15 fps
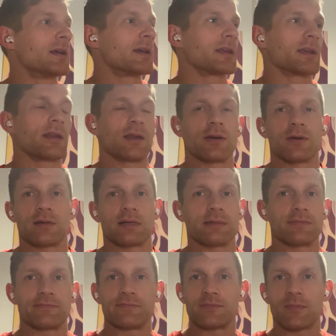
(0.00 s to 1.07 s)

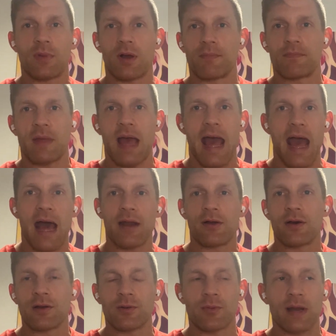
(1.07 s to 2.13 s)
a hat
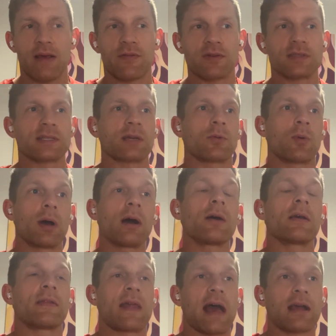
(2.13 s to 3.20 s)
on or whatever, it's like, well,
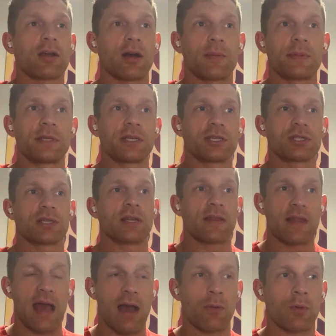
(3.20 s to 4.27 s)
in that competition, in
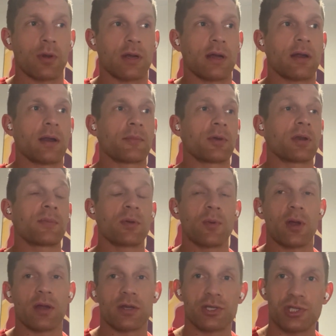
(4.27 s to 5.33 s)
that workout, I'm going to be
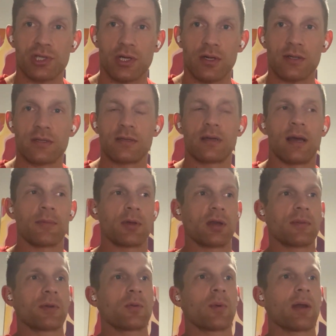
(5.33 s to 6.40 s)
wearing a shirt. I'm going
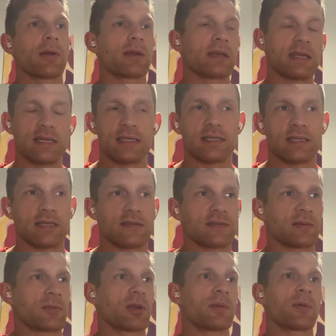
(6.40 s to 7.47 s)
to be wearing knee sleeves.
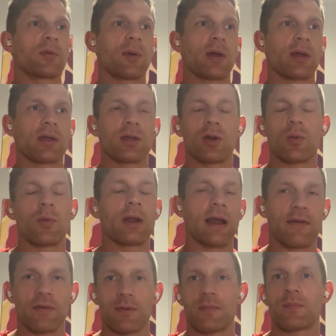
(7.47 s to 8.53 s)
I'm going to be wearing,
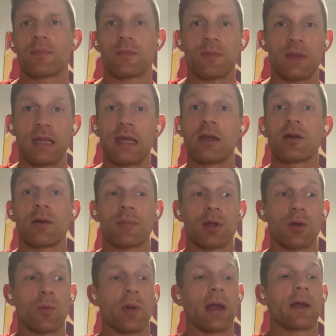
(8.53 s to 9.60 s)
whatever gear I'm going
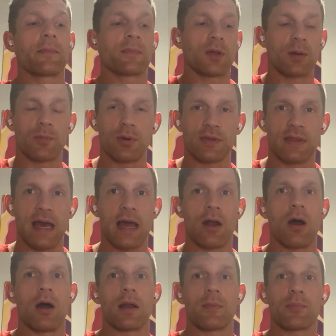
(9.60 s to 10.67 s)
to wear. I'm going to put that
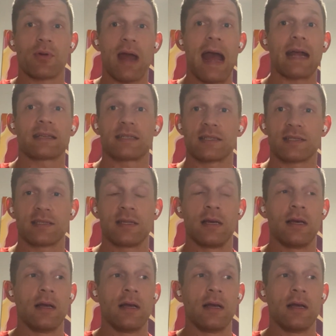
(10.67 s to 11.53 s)
on and practice